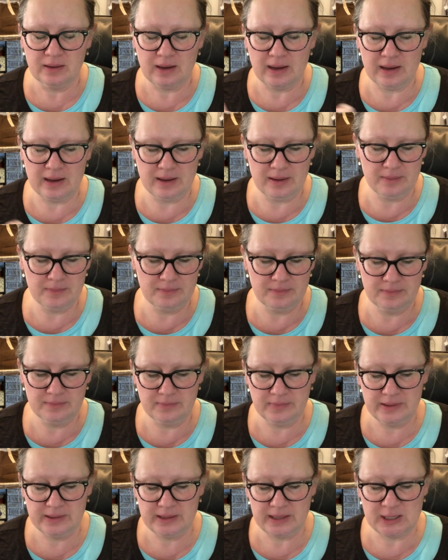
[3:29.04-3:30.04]

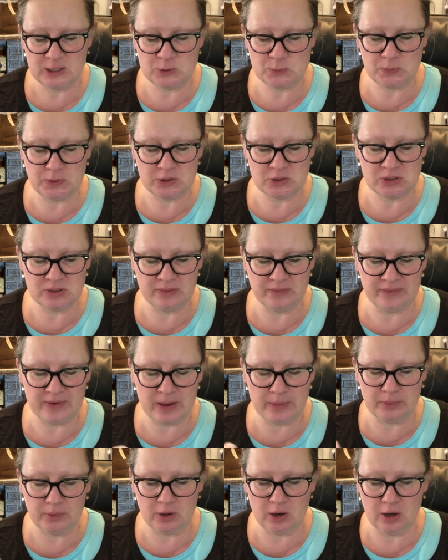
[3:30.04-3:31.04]
um, Expression of
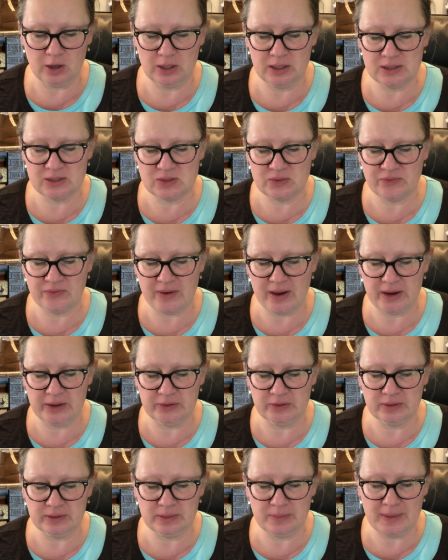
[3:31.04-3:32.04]
Fiber Arts,
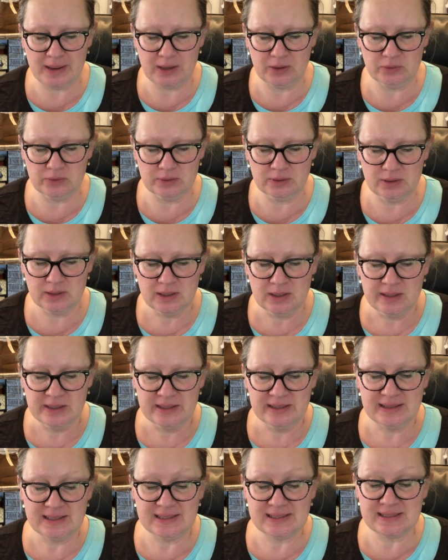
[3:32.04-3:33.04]
Fire on the Mountain.
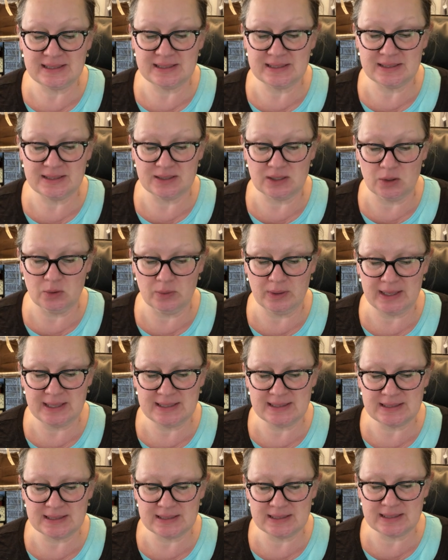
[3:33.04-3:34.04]
This is
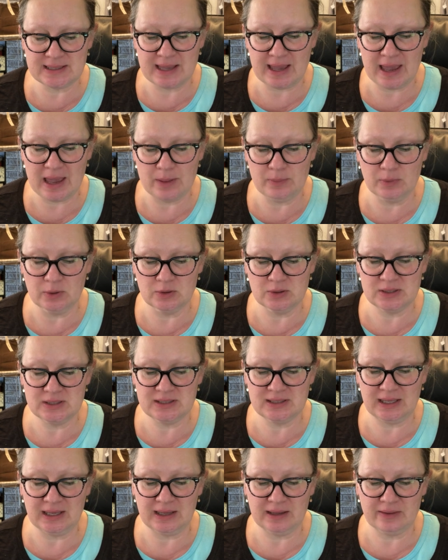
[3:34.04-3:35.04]
Oasis Camel
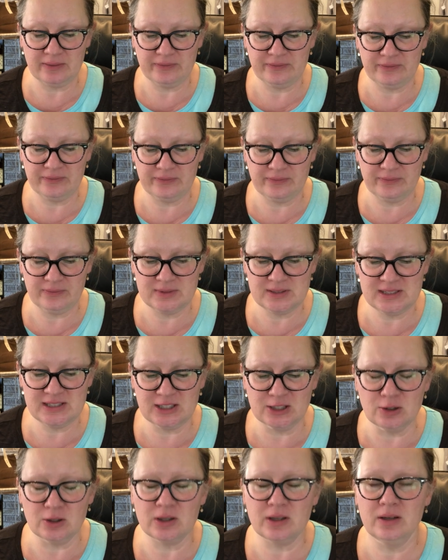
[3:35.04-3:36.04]
Sink
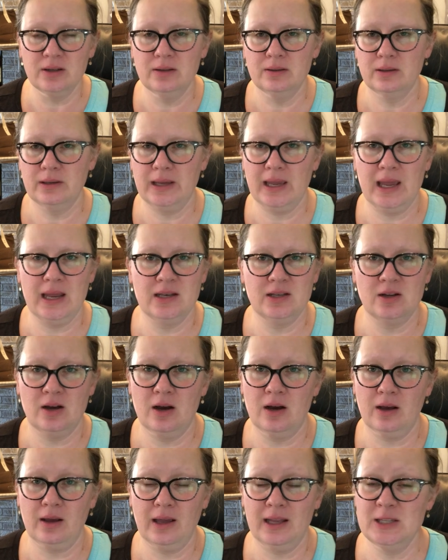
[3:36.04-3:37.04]
Silk. I can't
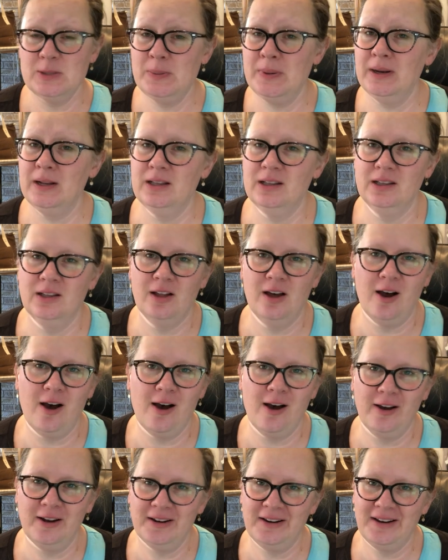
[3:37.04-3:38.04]
talk. It's been a
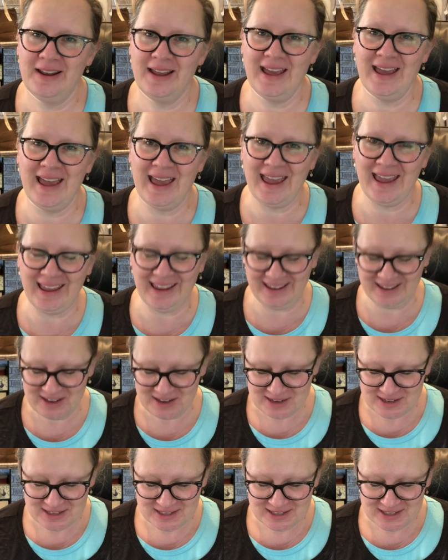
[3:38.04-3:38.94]
long day.